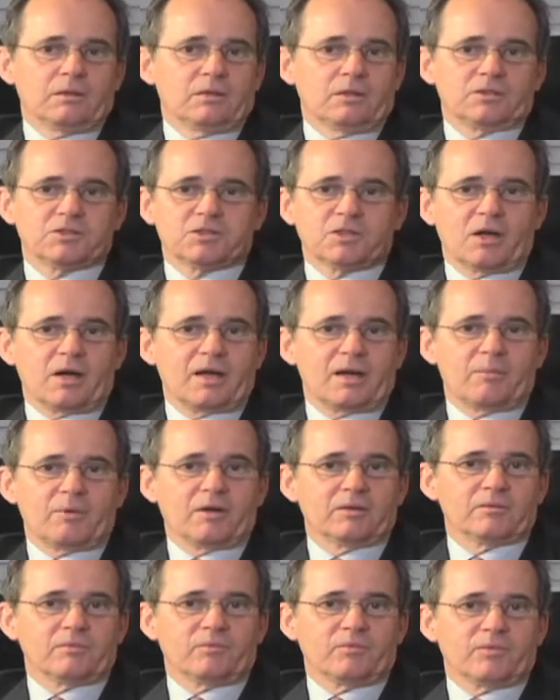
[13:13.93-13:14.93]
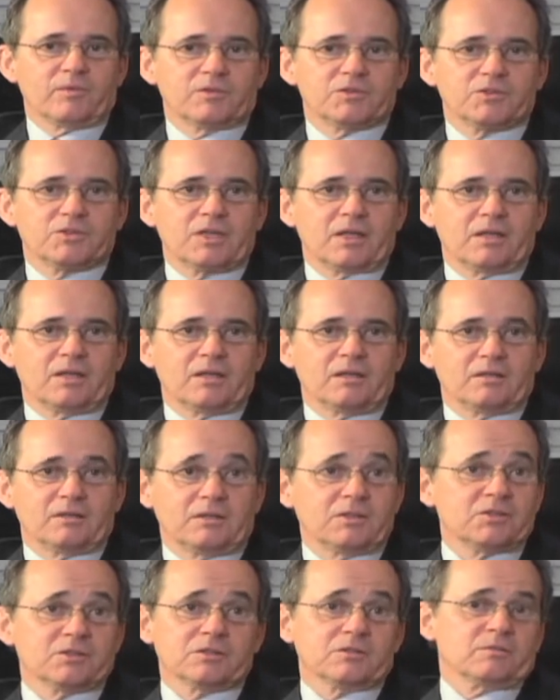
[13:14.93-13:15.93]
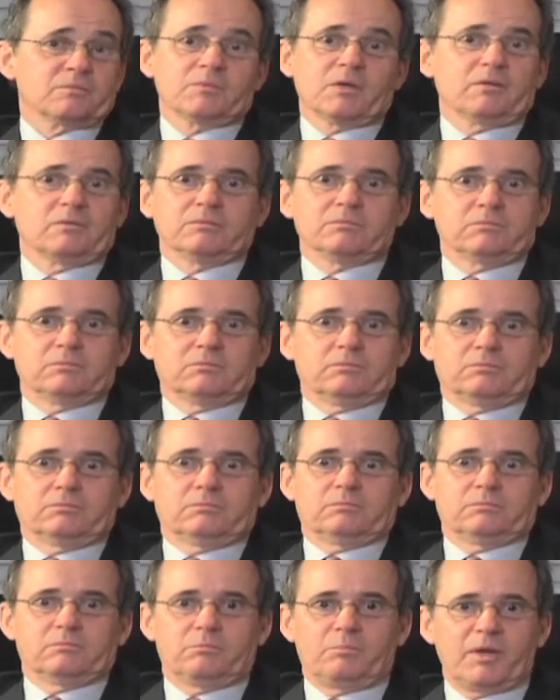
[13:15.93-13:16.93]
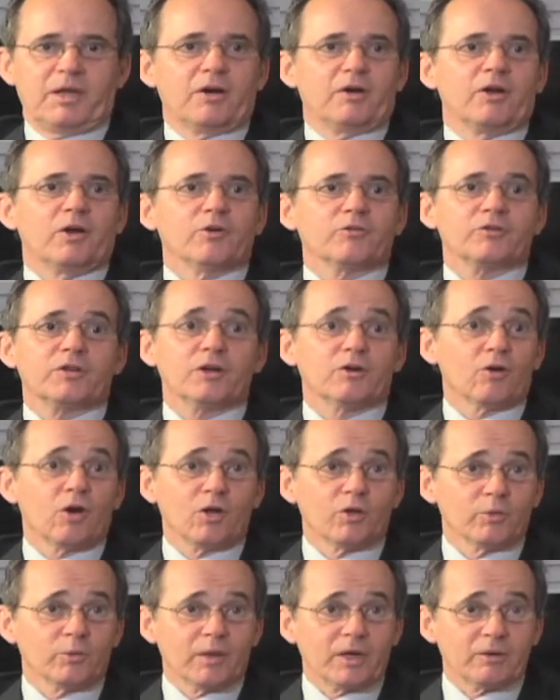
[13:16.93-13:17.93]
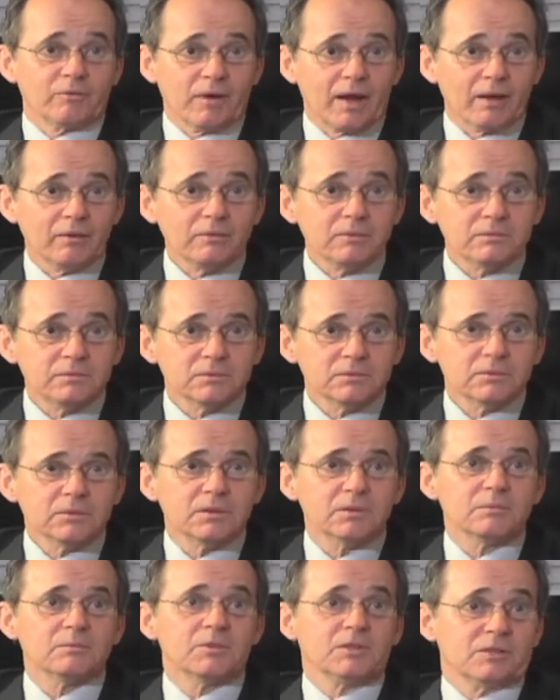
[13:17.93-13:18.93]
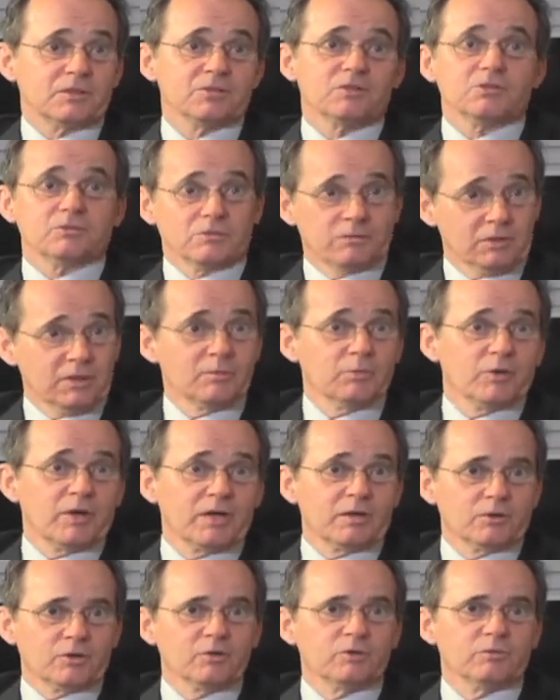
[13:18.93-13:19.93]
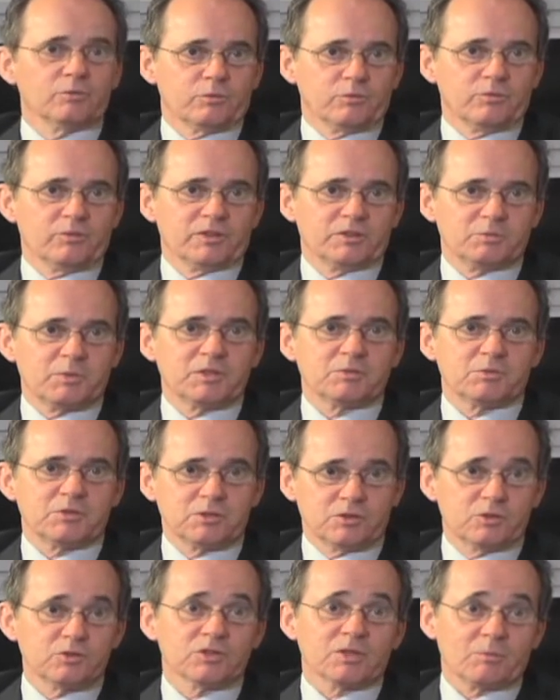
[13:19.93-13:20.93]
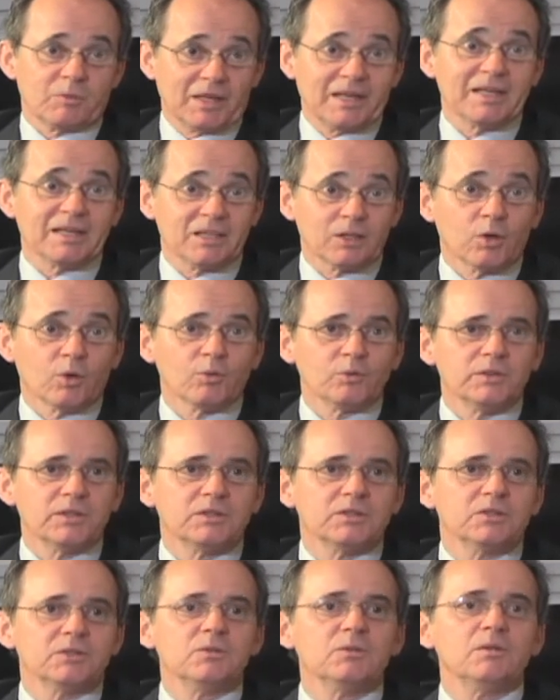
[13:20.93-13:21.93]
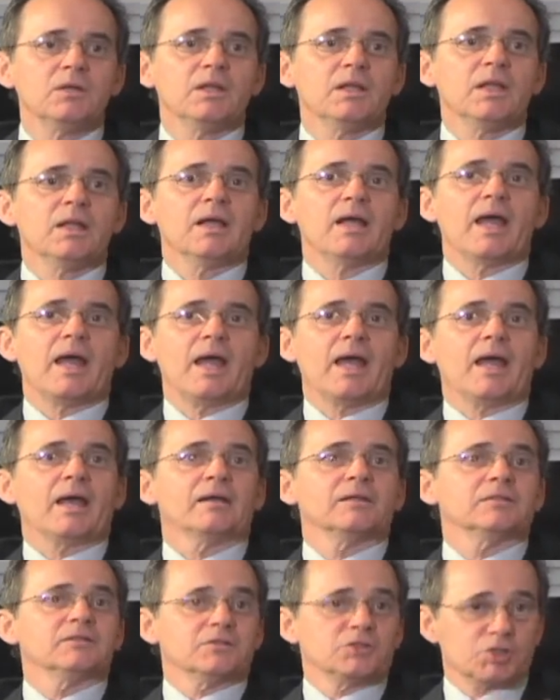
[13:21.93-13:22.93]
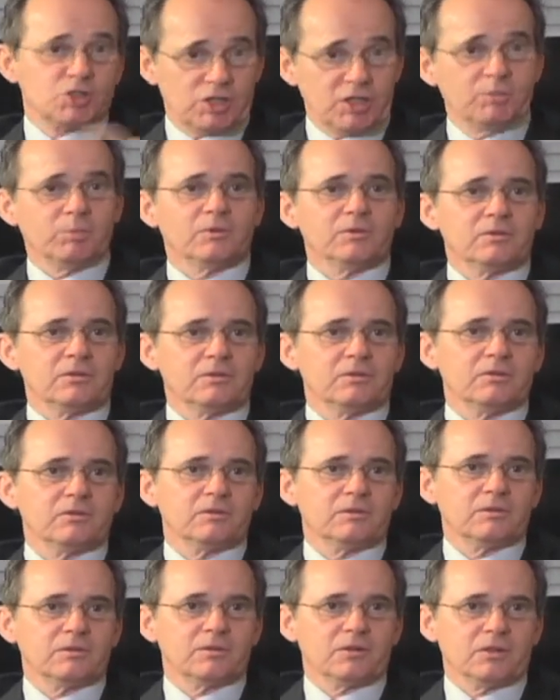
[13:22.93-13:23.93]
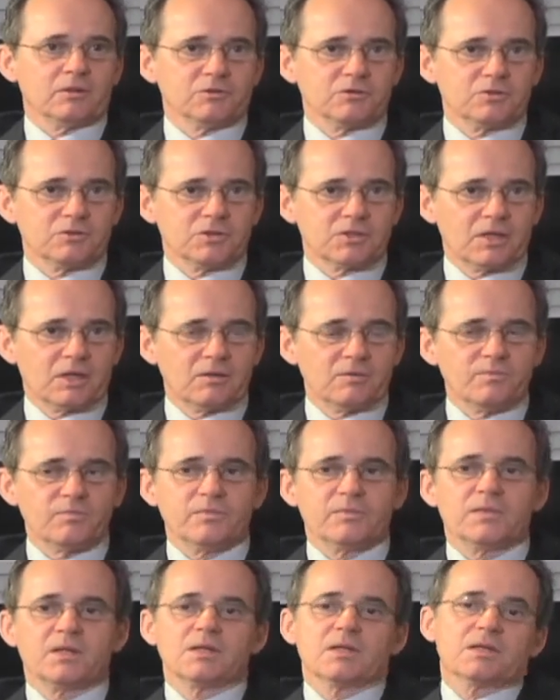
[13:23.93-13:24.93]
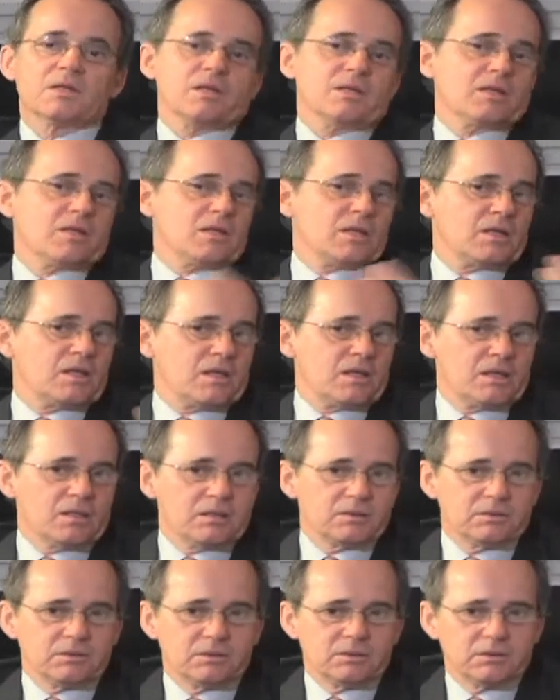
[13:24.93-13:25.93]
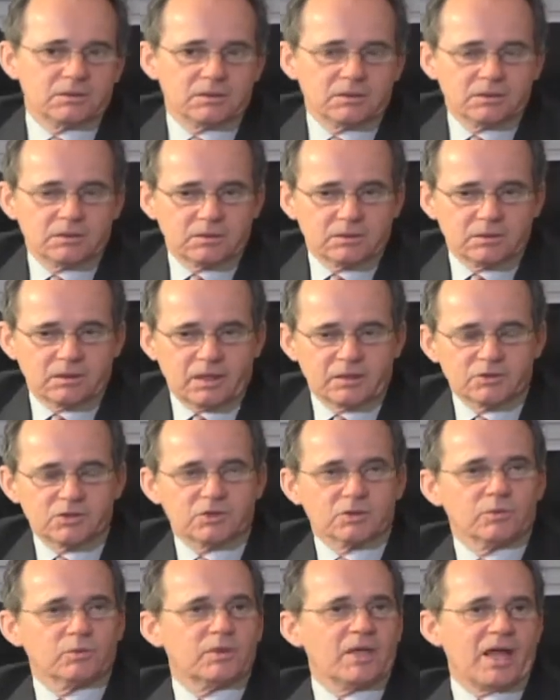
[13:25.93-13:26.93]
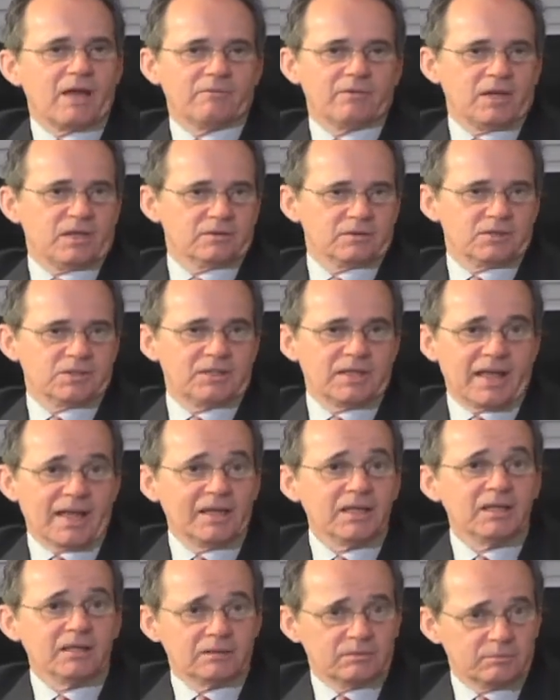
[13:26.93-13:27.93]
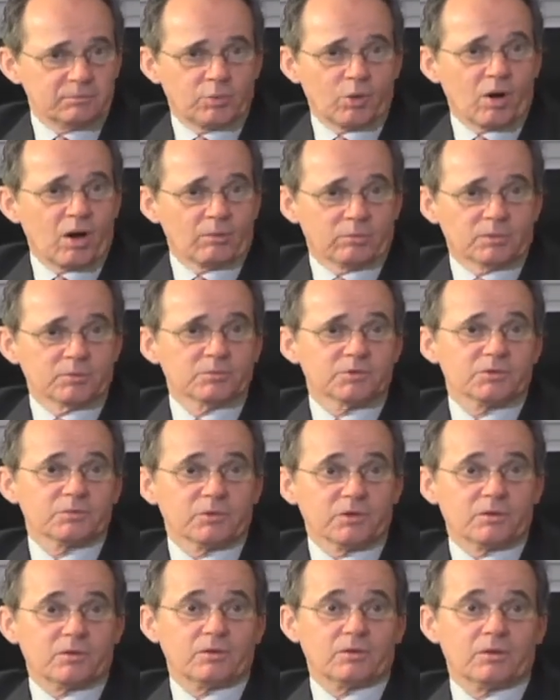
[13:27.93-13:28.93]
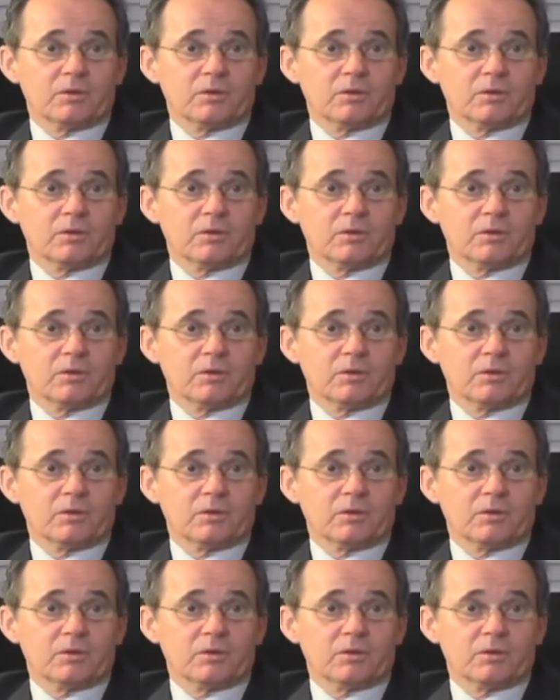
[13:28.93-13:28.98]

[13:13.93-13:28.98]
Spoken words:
It's not about, this is about better healthcare all the way around because you liberate a good expense machine to do something it can only do. And it's cheaper to do the ultrasound. And so we haven't seen any problems with